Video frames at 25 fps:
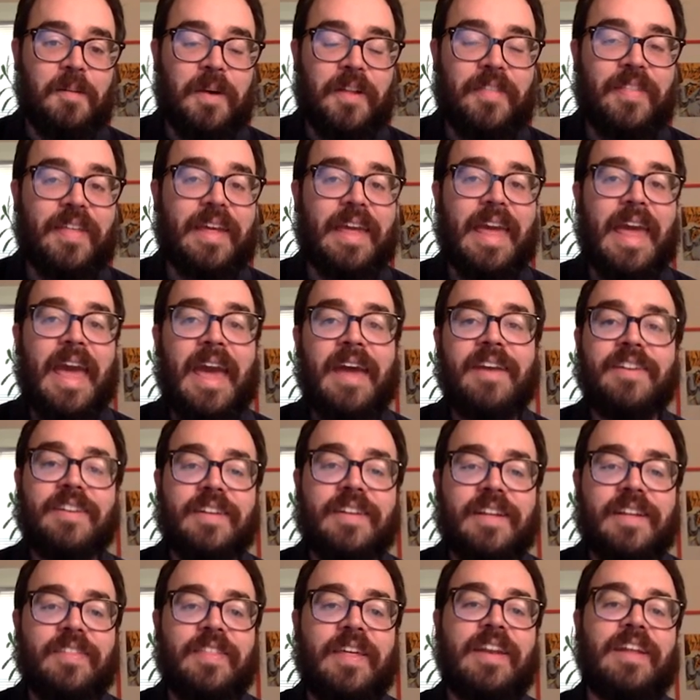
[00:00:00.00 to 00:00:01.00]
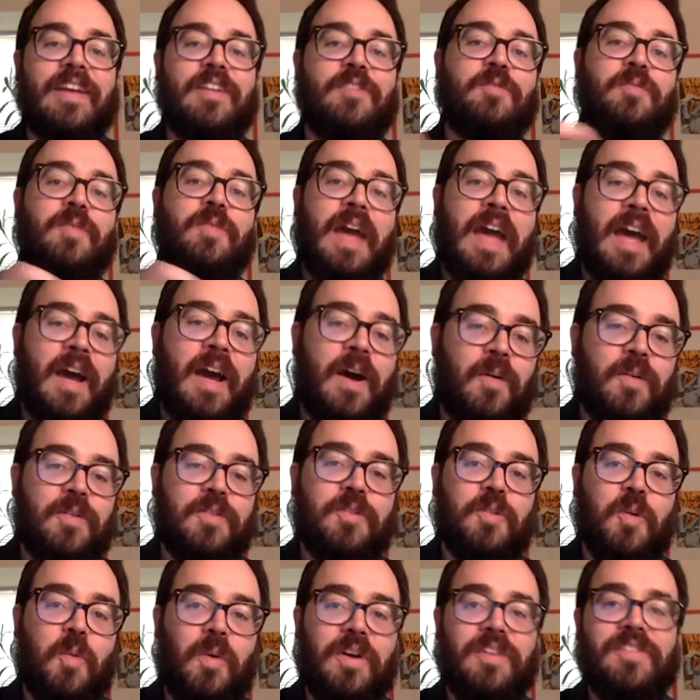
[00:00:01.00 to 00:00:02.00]
but the candidate that it
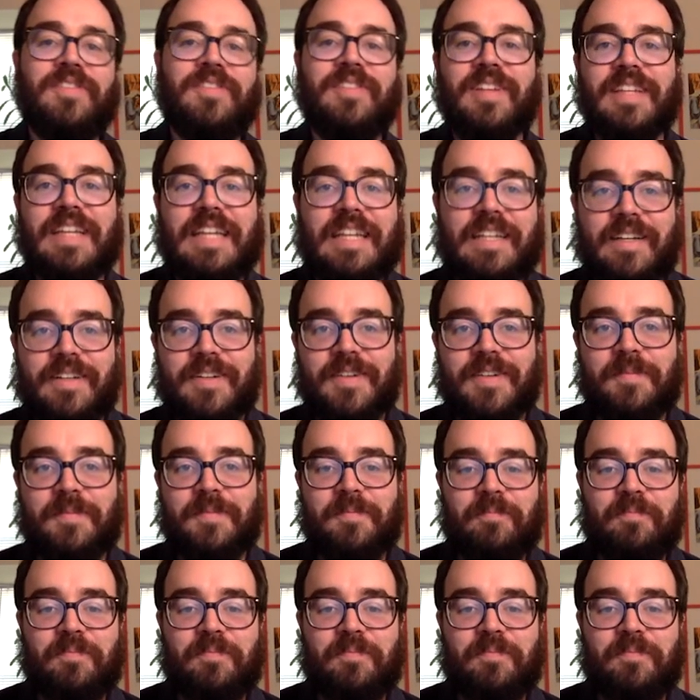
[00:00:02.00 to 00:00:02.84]
found was deleted.